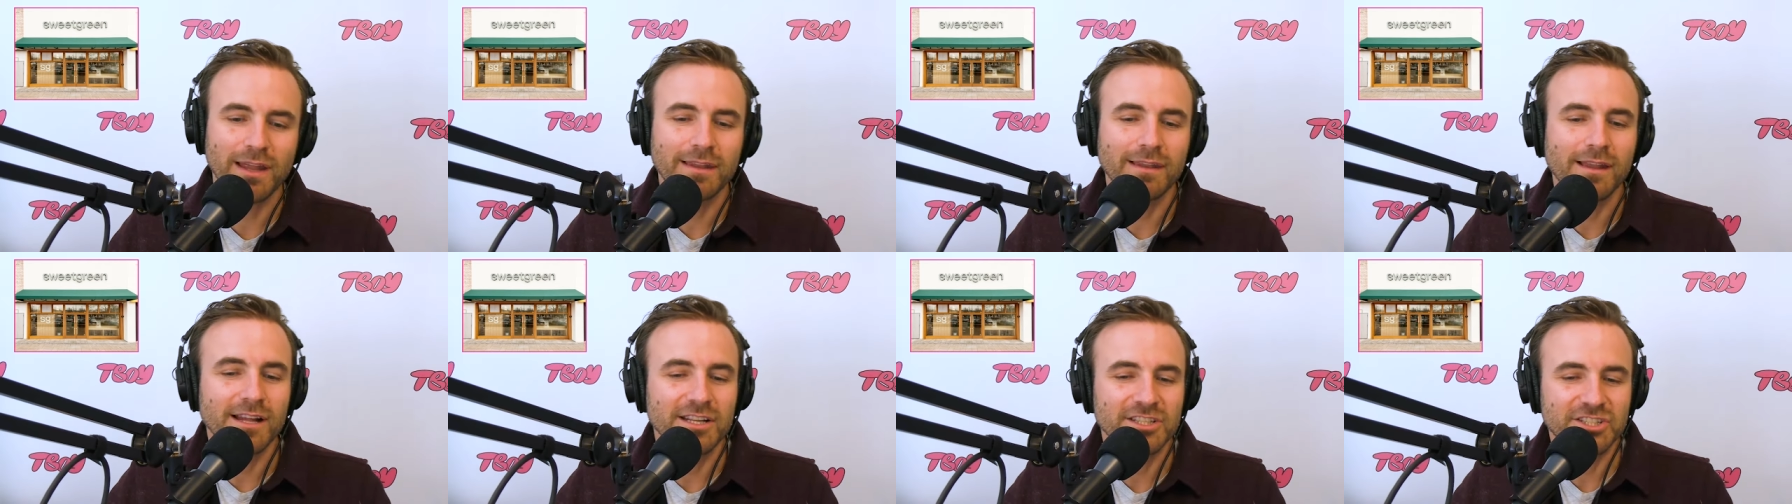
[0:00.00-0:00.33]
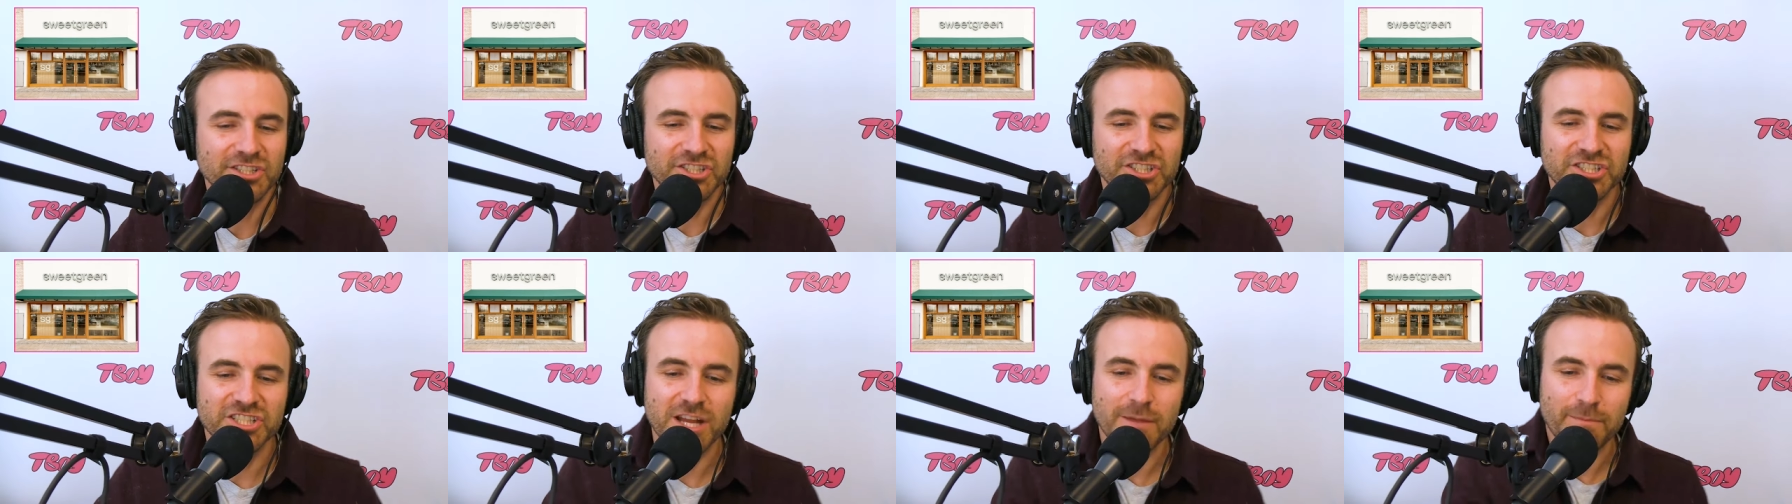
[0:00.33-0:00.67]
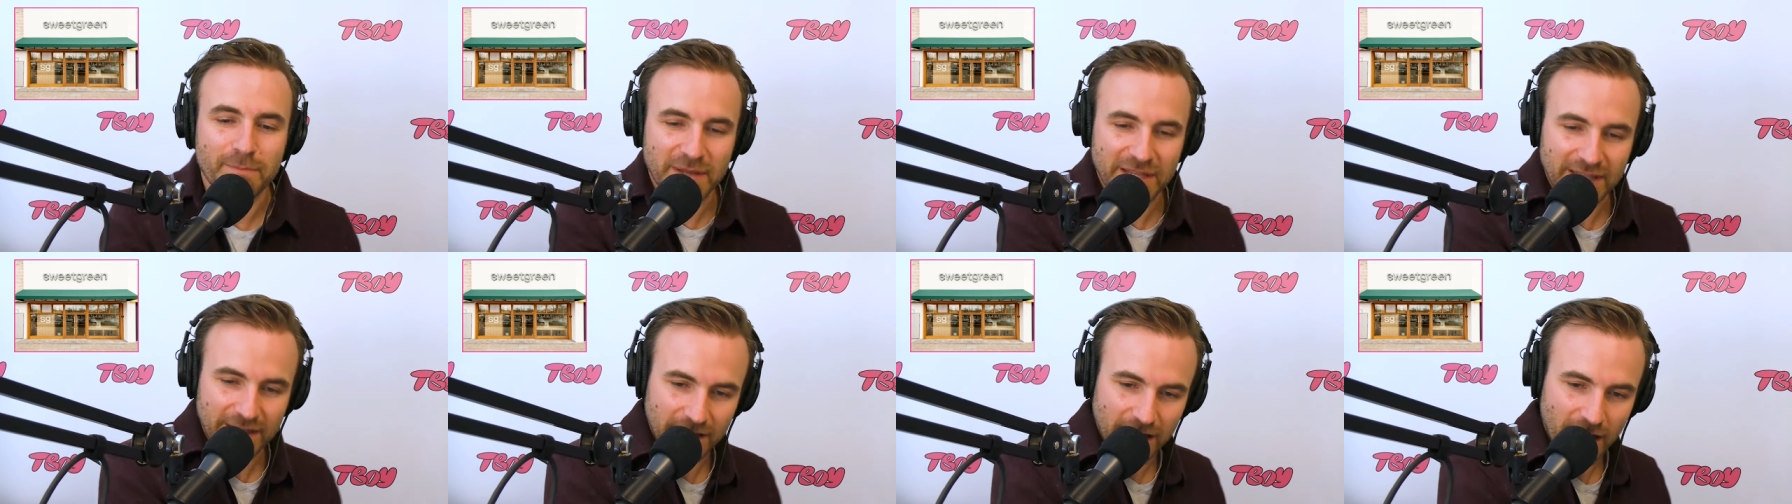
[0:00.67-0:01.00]
launched
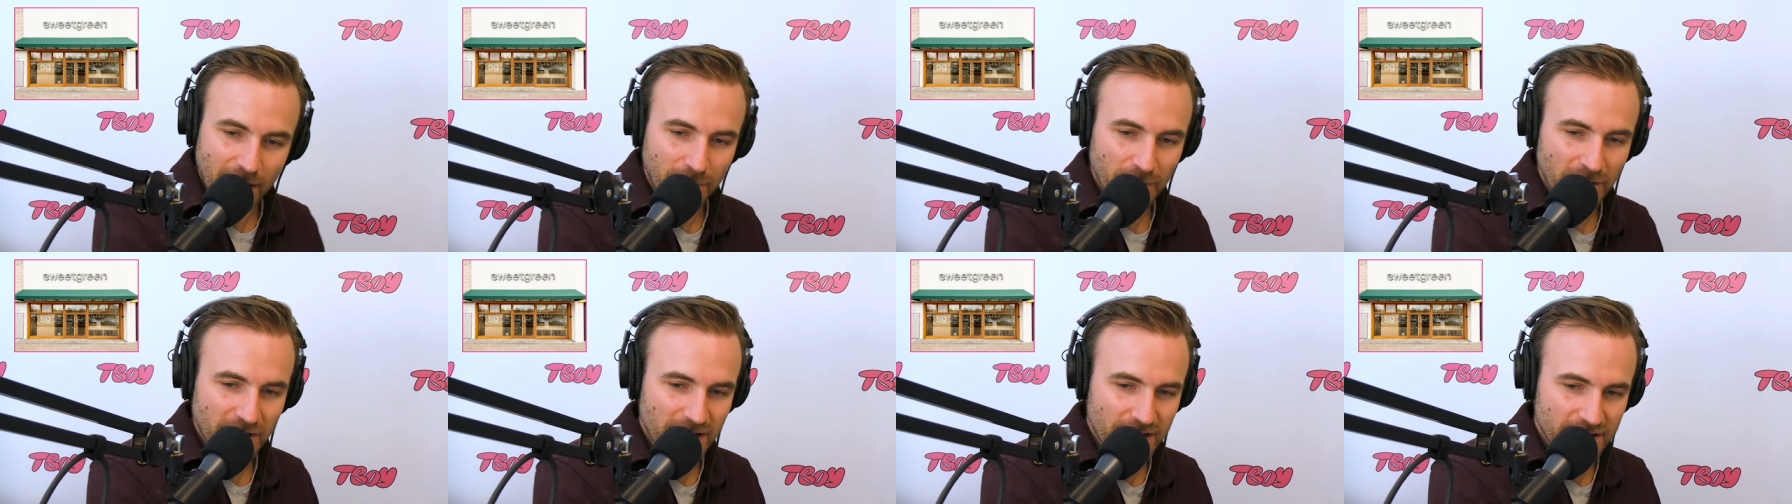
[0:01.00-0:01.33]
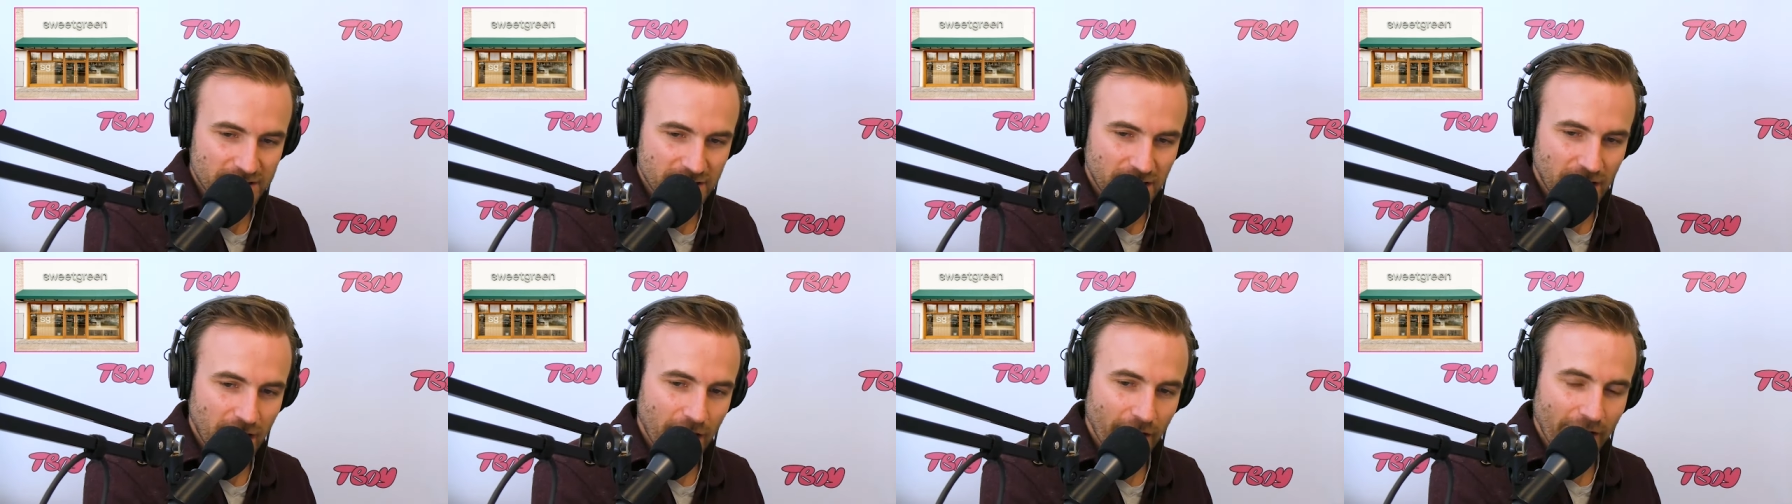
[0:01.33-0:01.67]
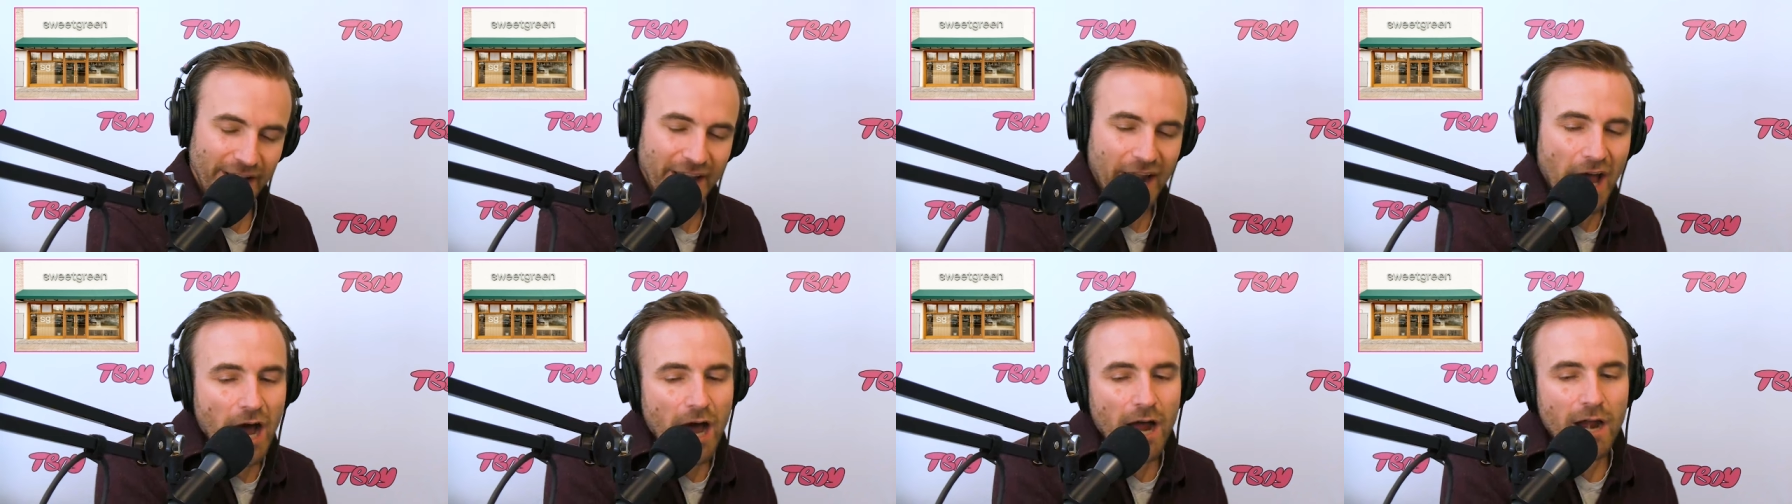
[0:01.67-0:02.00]
Chippy a couple of years ago,
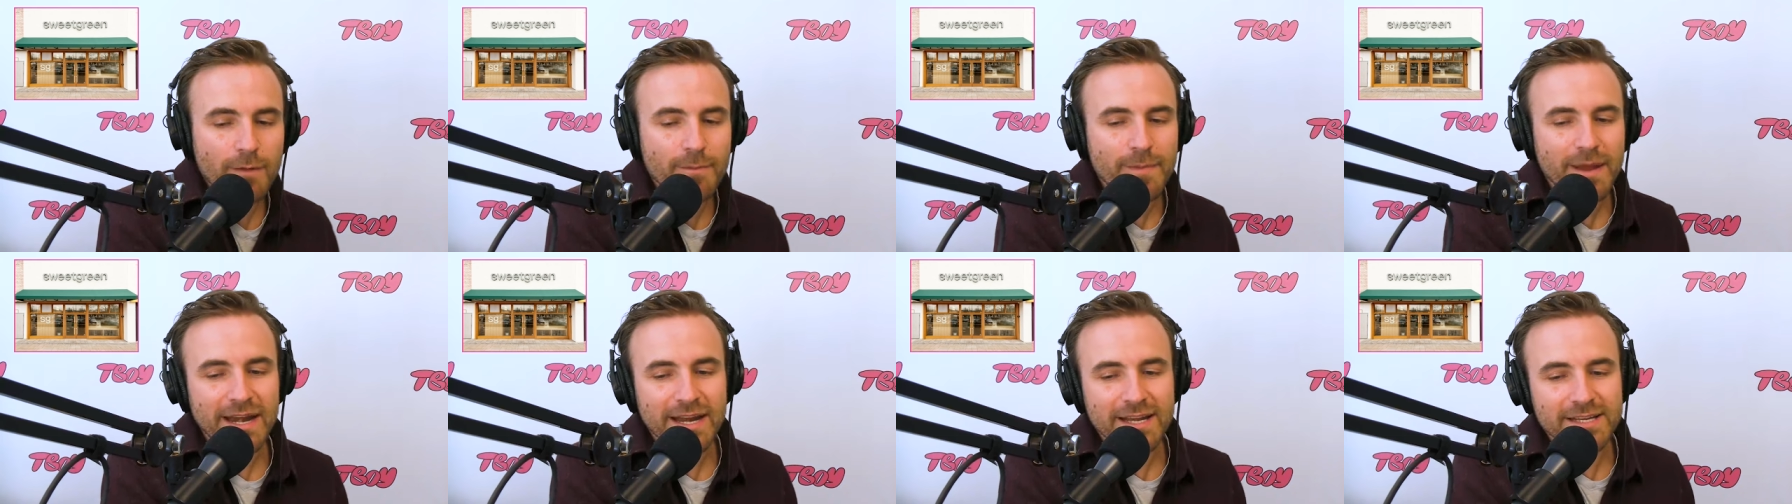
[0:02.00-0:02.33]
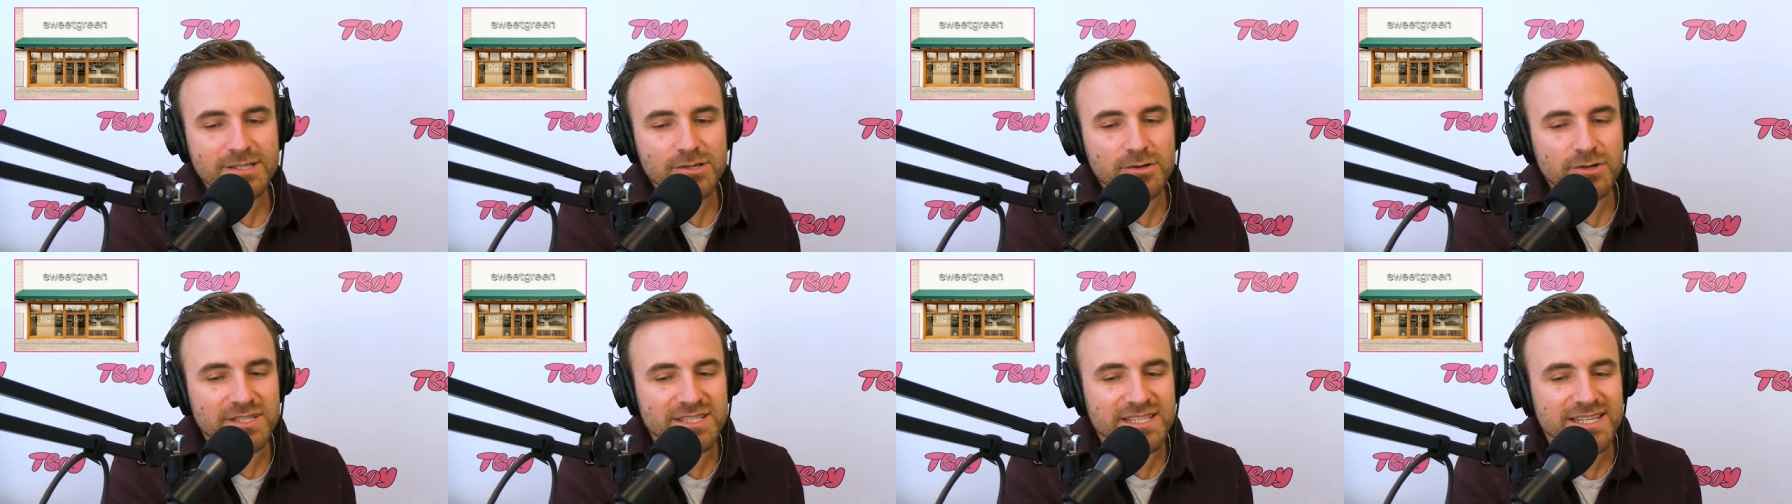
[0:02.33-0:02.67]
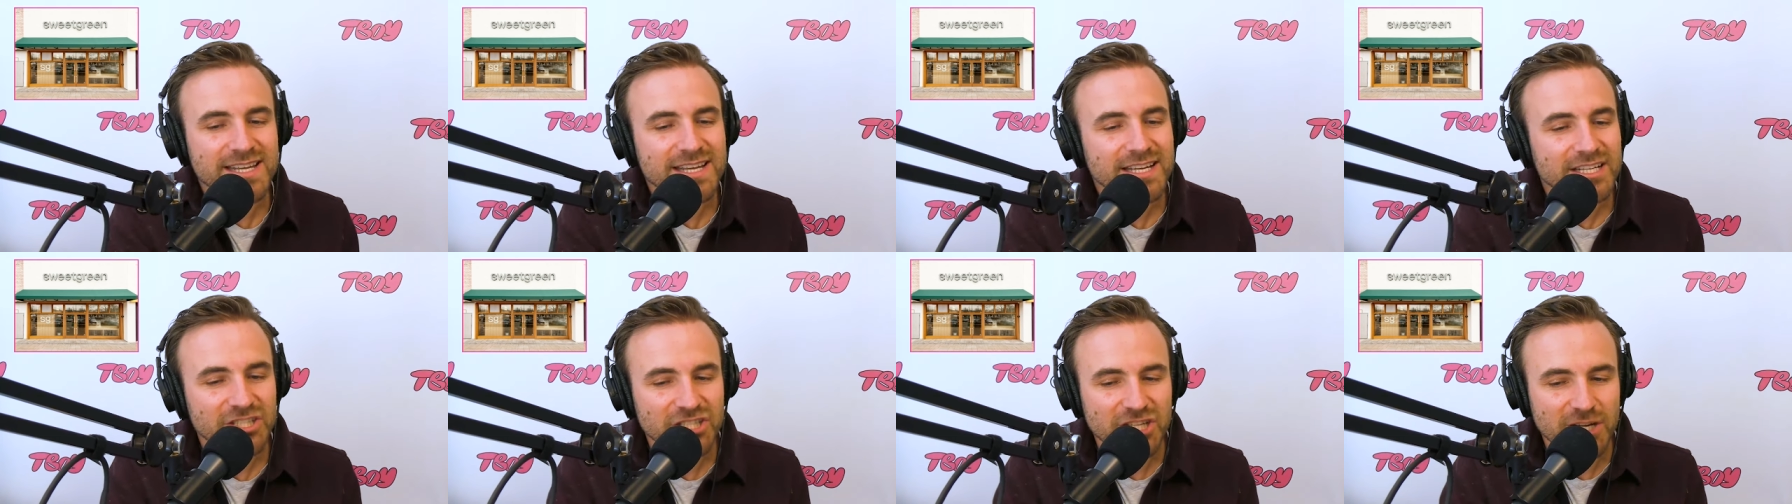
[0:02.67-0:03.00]
an automated
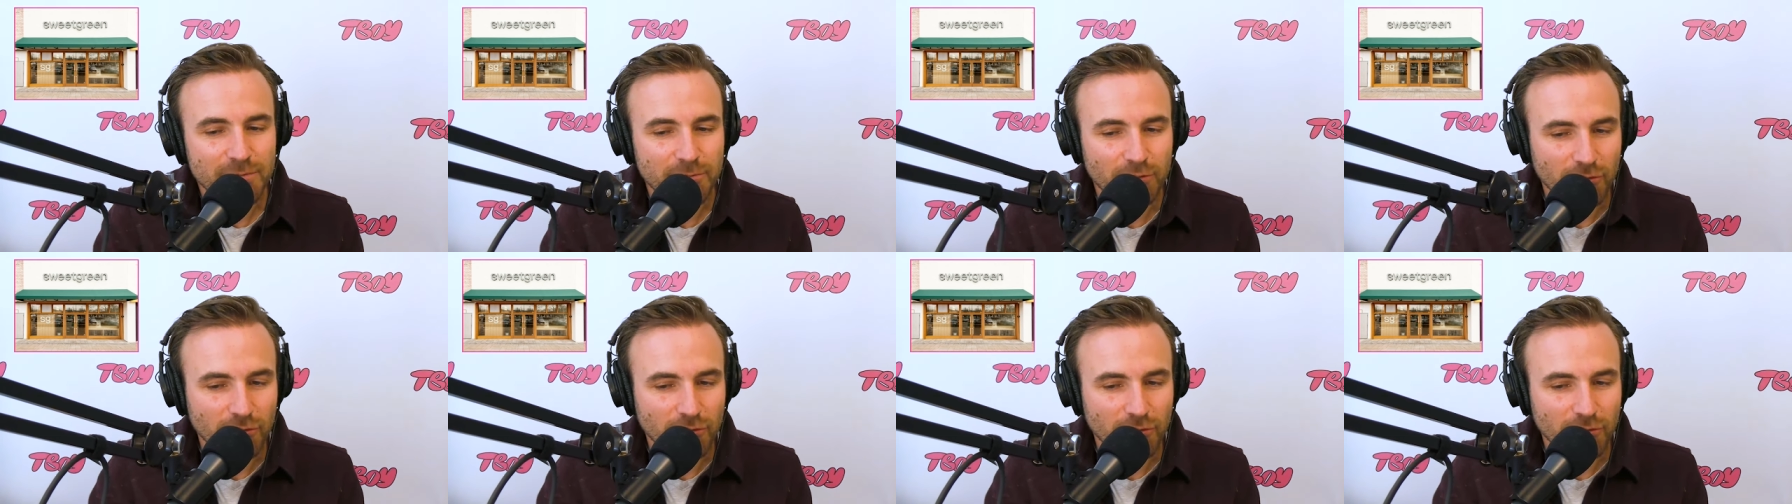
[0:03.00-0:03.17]
tortilla chip